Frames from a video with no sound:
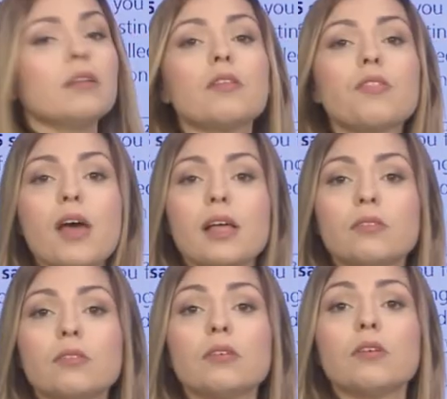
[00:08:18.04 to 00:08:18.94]

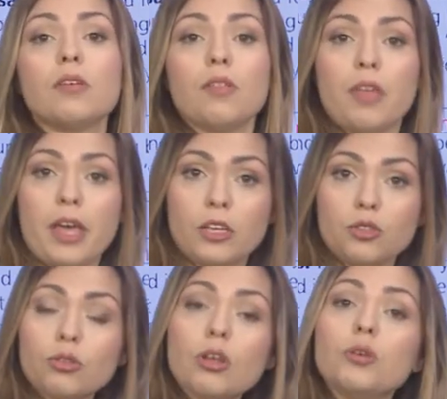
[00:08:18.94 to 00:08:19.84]
that they
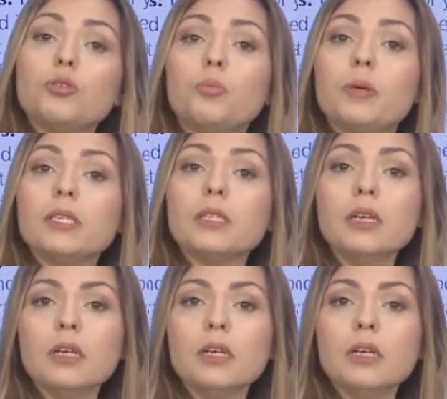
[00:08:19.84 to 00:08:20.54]
should go to prison,